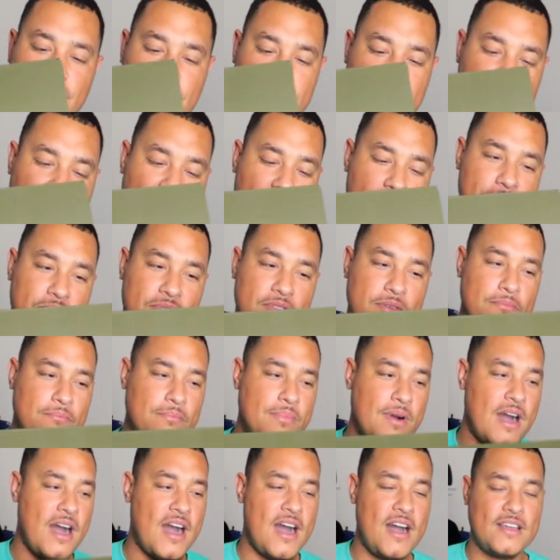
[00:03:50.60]
the top of the
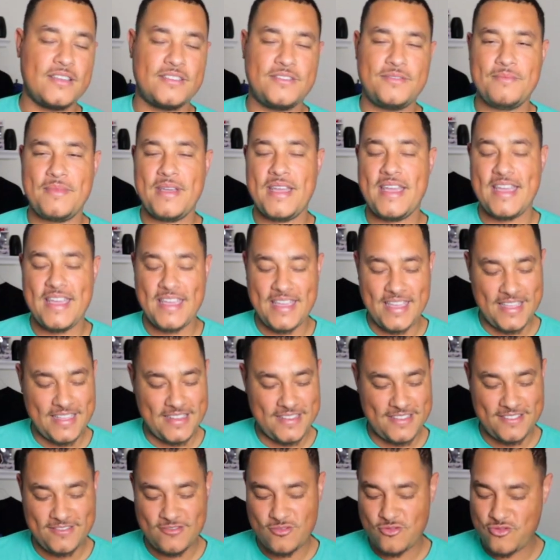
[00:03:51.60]
box,
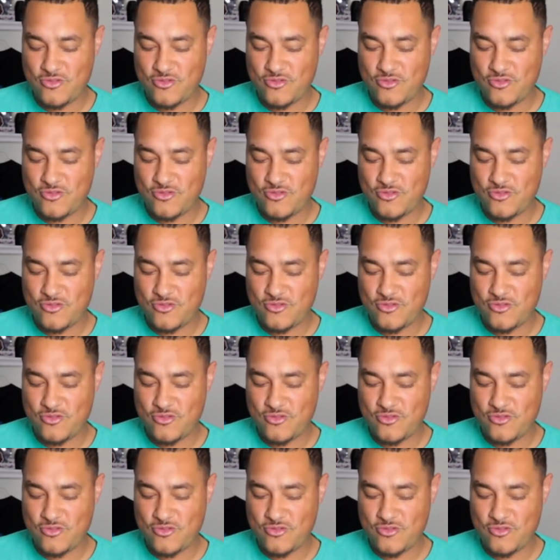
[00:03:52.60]
man.